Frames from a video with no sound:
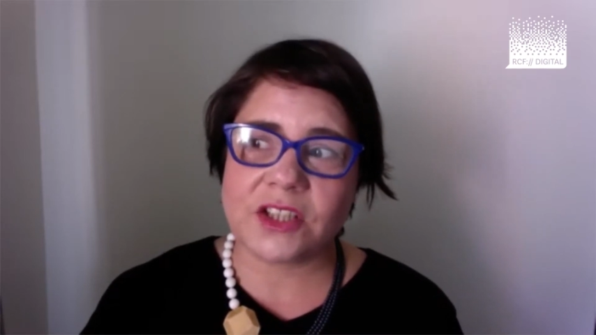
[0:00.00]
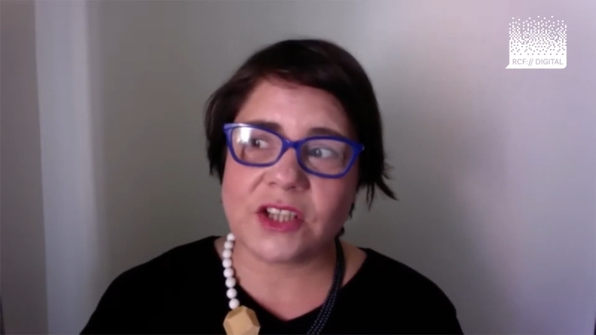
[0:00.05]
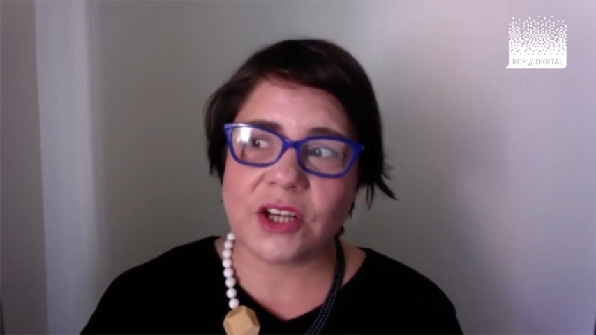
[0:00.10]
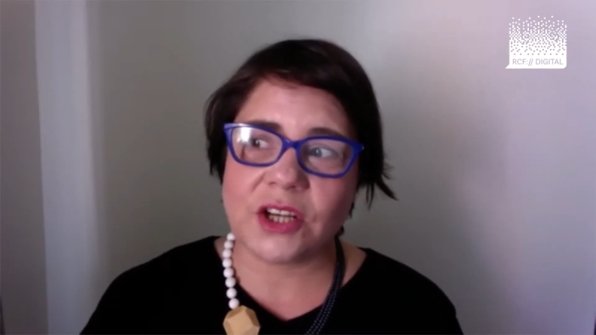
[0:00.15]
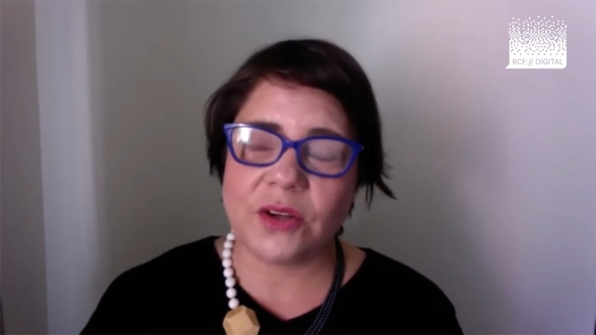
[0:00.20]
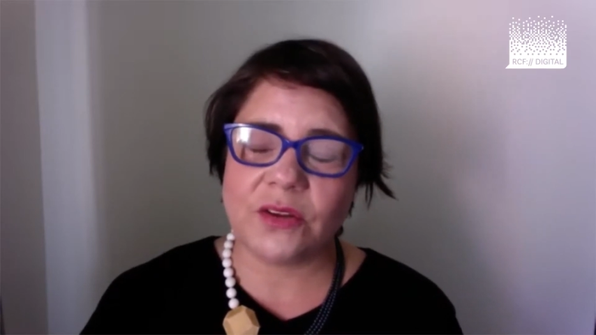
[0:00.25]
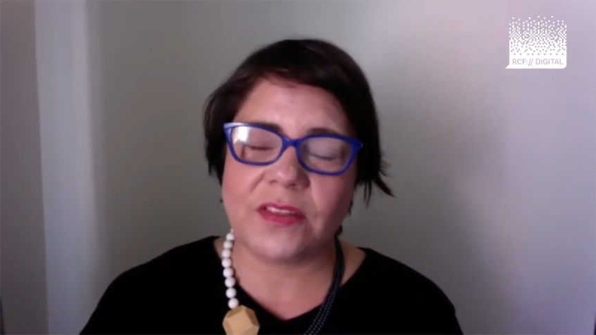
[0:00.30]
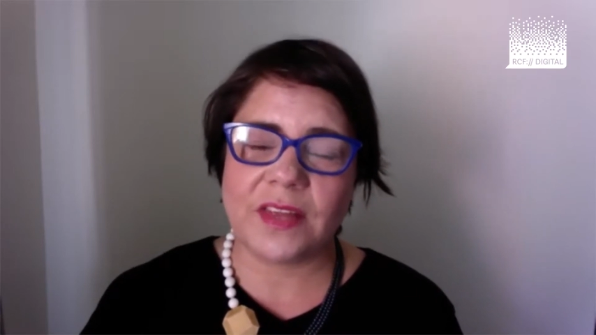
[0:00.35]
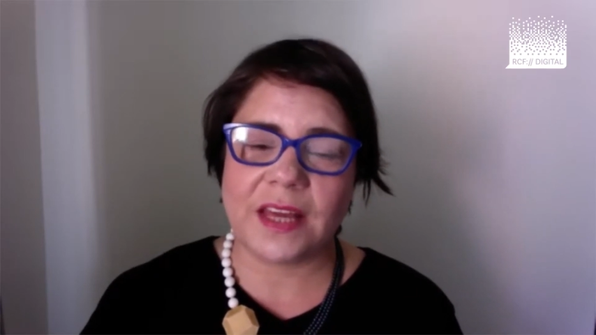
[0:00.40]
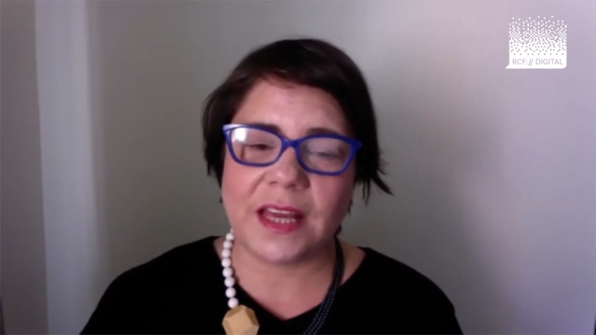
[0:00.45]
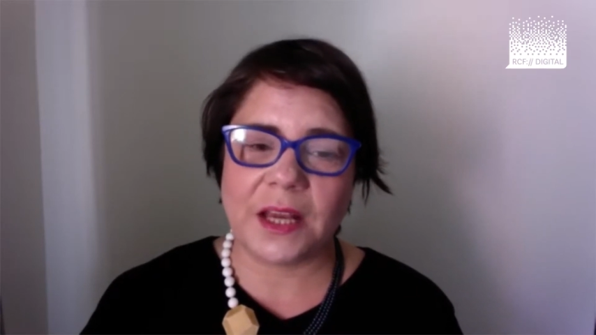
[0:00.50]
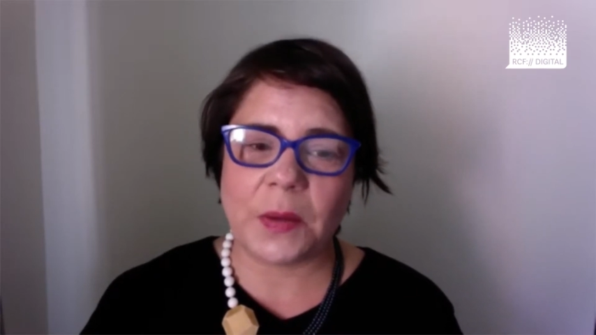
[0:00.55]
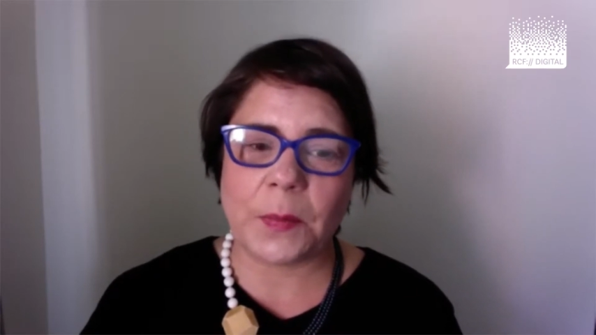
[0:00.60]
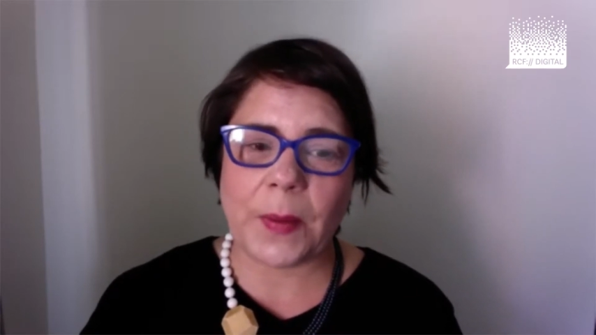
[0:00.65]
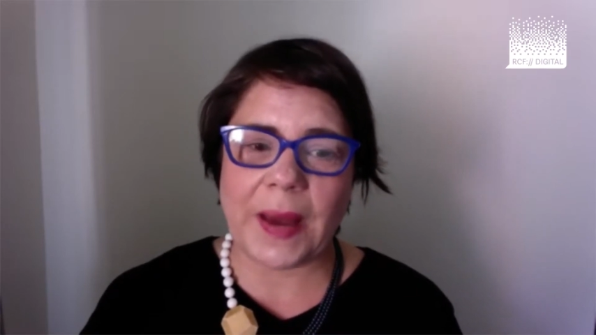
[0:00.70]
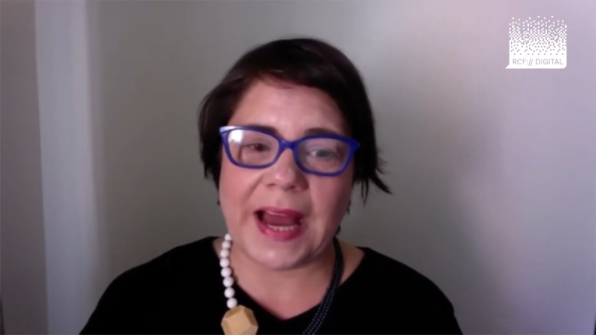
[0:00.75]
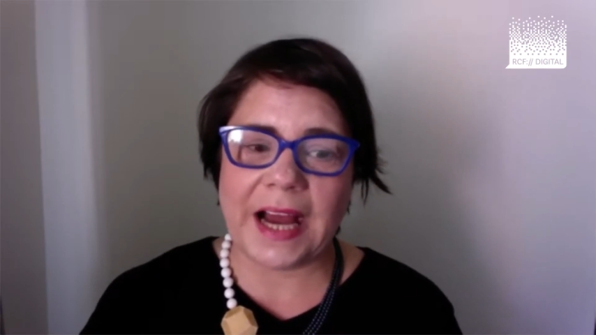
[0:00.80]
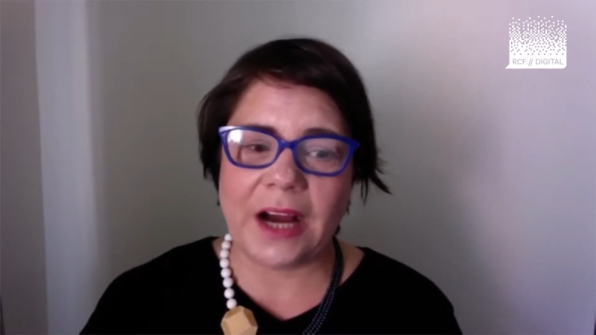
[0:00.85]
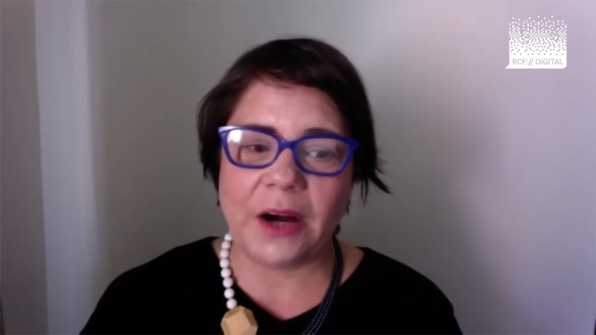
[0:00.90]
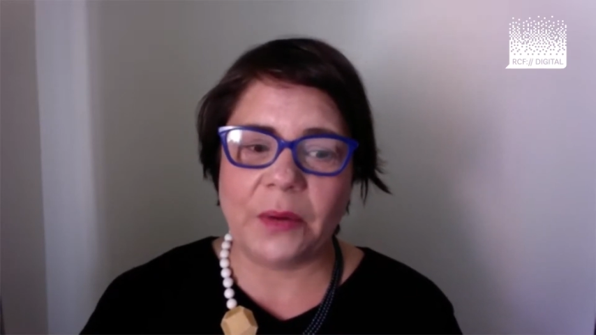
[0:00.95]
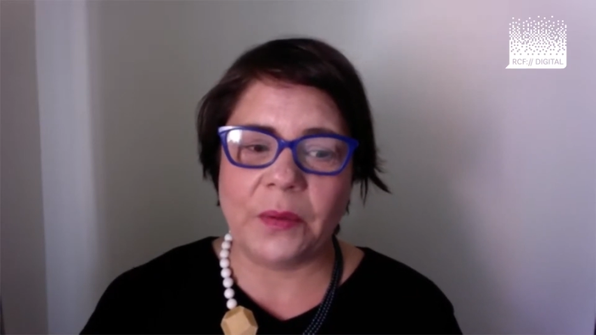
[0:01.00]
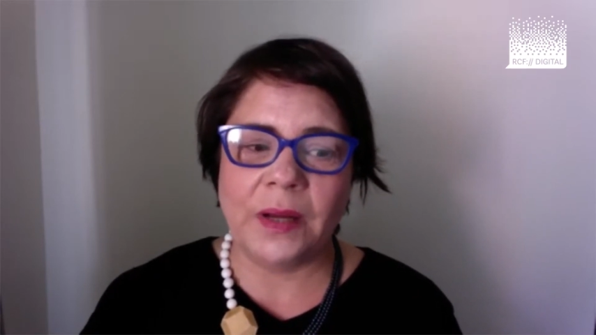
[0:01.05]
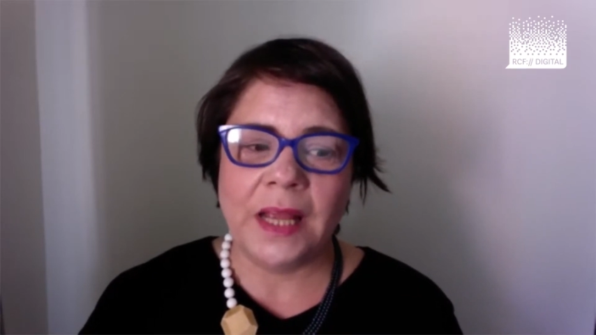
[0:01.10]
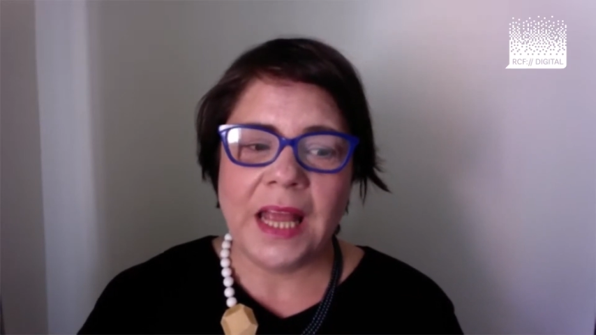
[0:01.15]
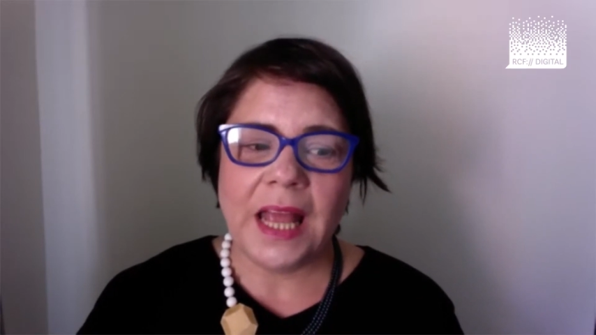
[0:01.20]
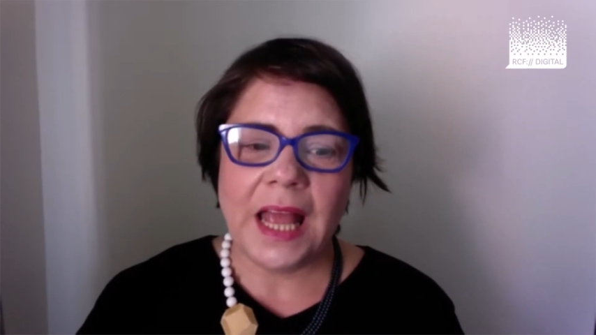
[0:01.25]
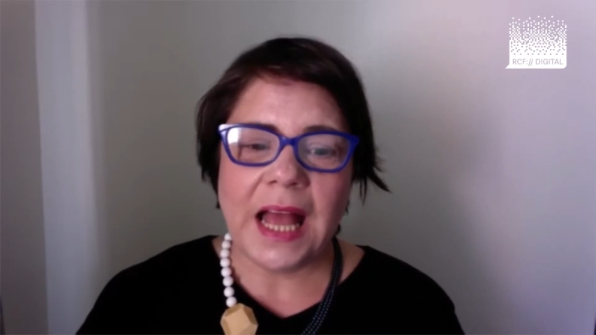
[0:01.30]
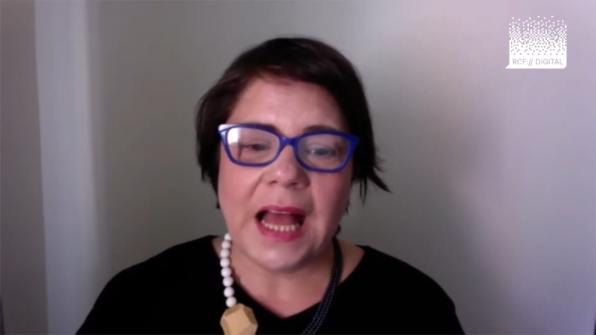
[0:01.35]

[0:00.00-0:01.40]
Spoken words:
to think about,